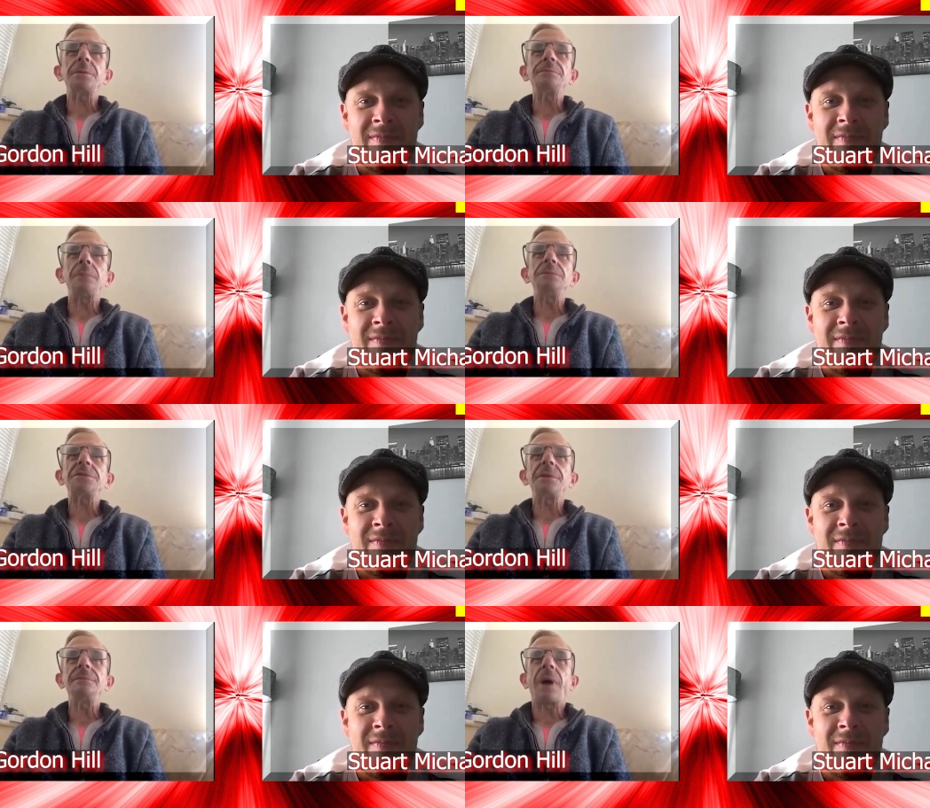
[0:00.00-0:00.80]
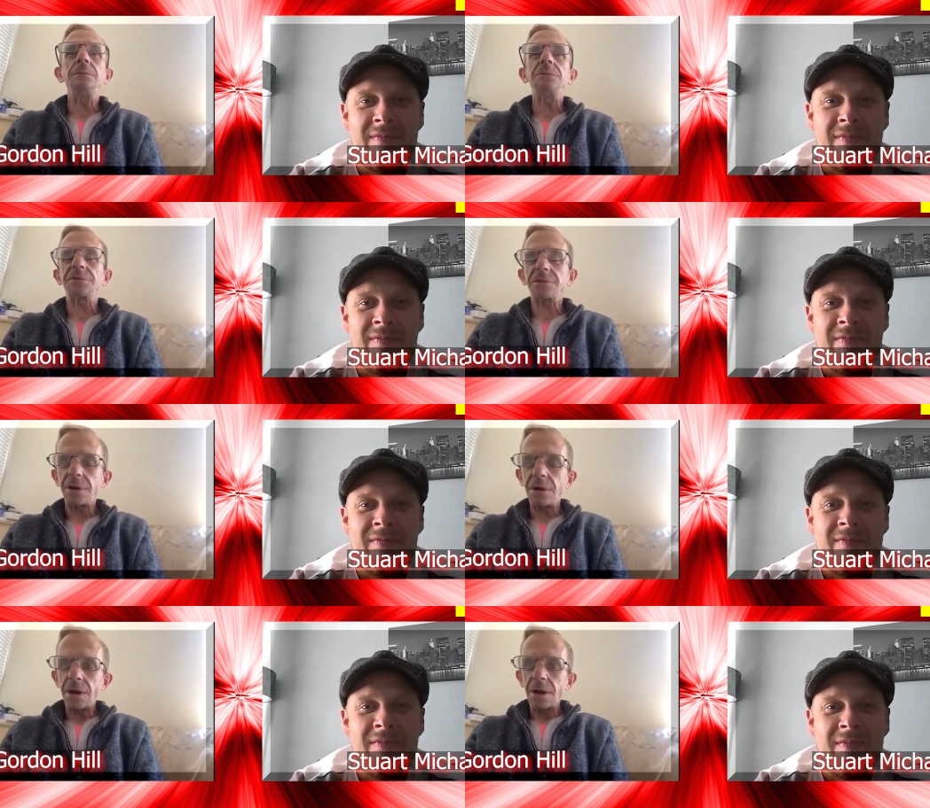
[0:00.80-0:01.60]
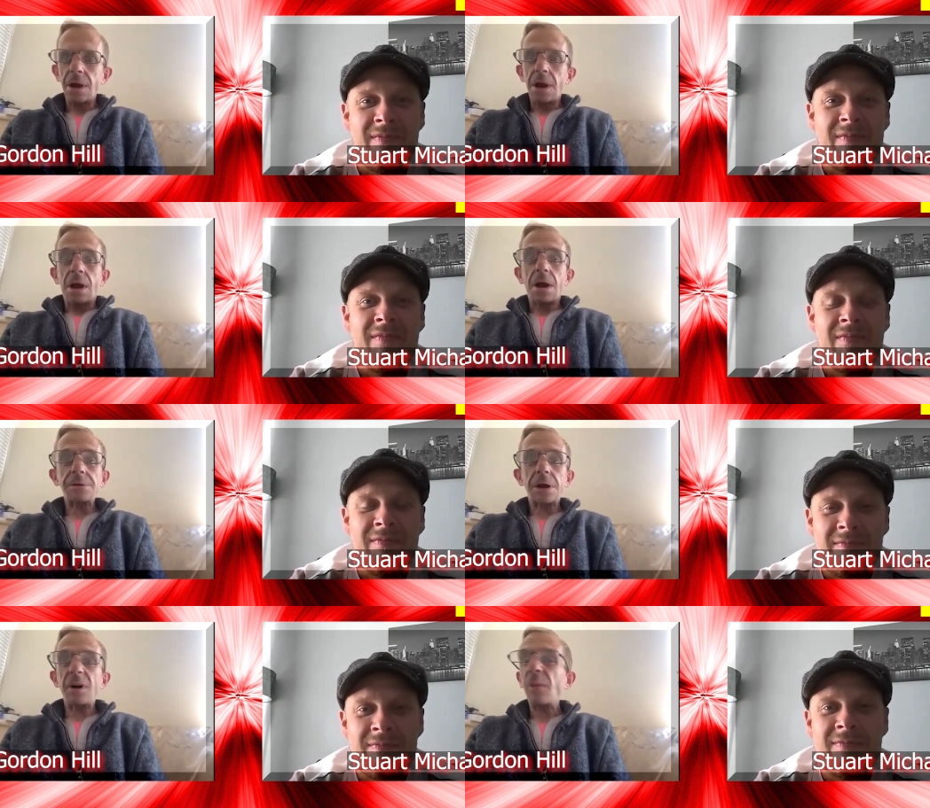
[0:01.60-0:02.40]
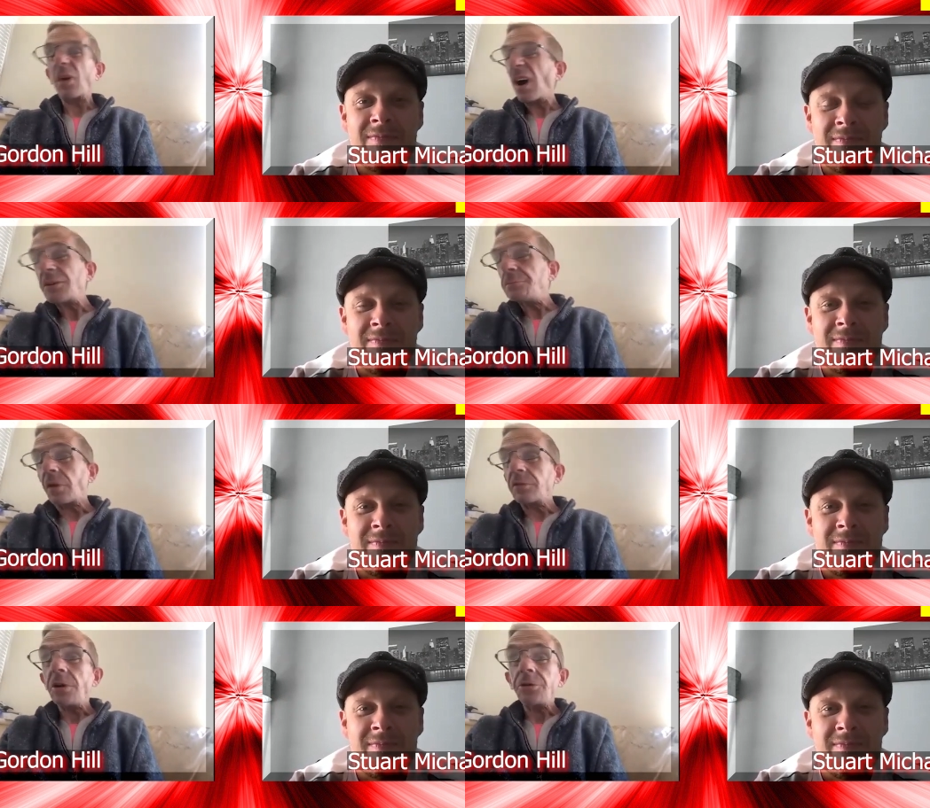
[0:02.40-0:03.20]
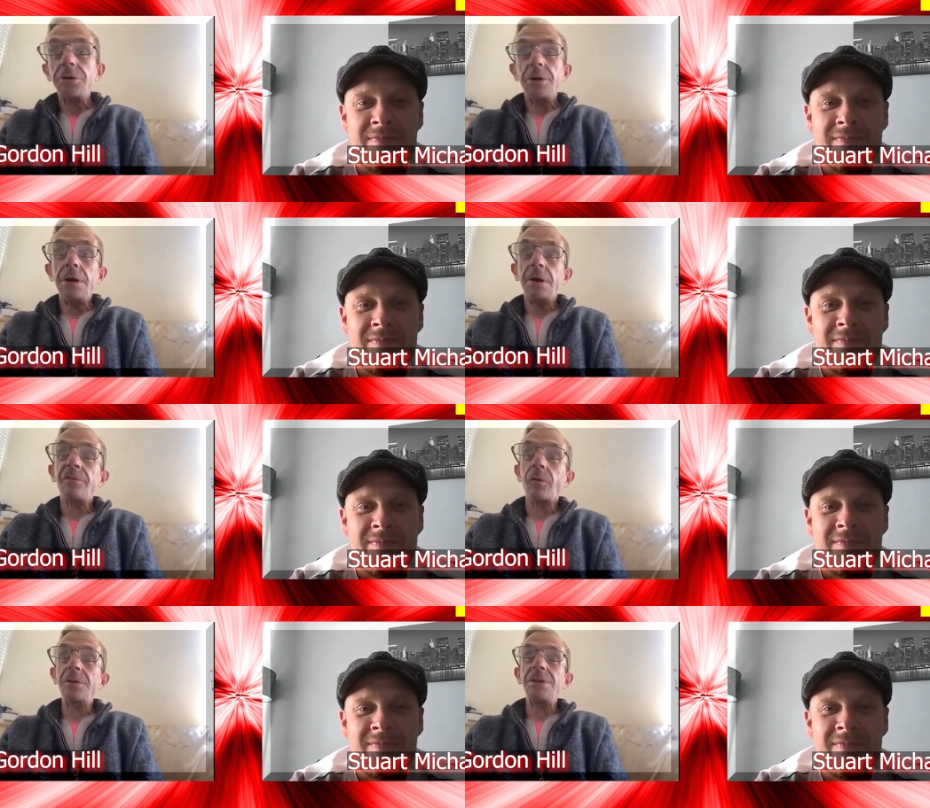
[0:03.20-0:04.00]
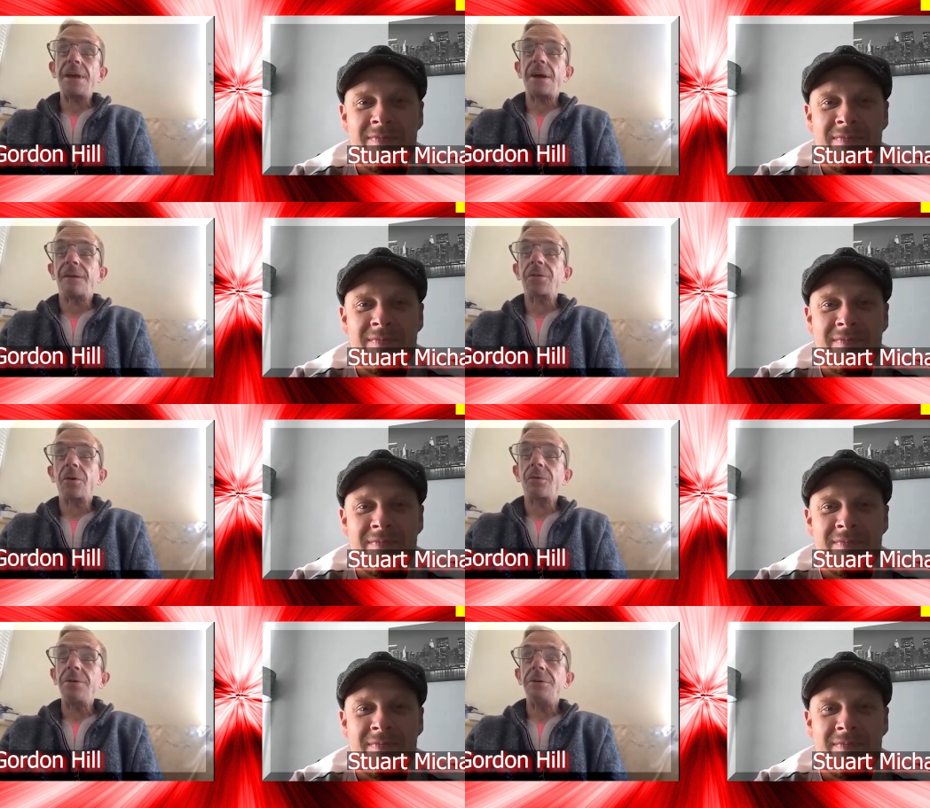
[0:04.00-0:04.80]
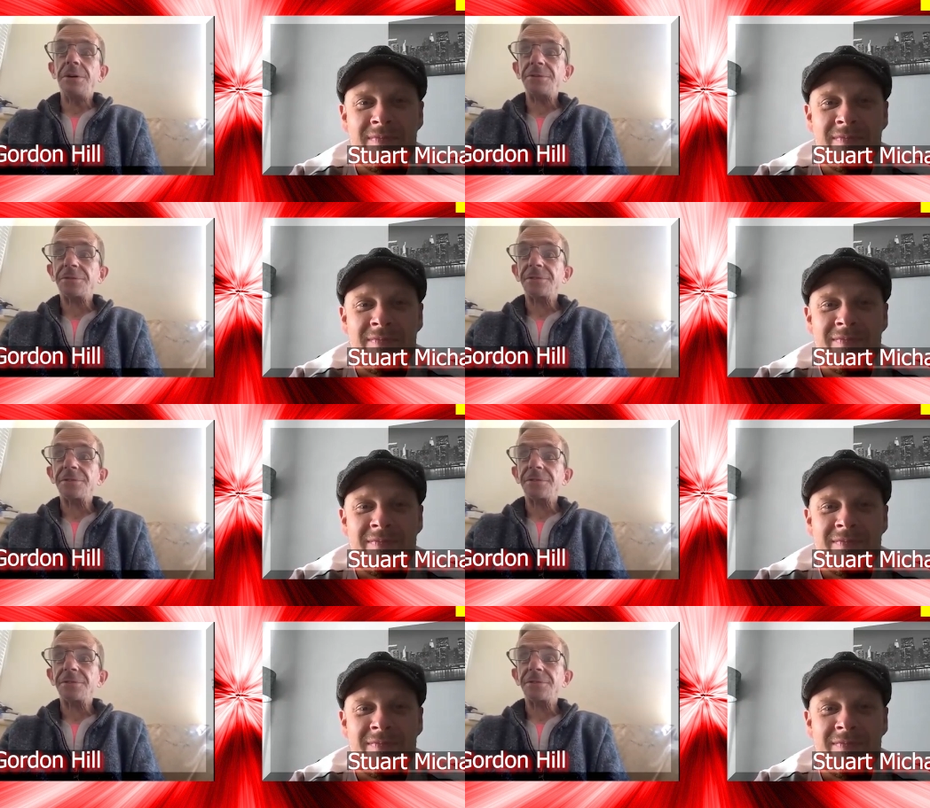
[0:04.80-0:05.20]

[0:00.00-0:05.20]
Speaker 1: and months and months. And then, I oh, but I didn't bother looking it. I thought, yeah, i have got away with this.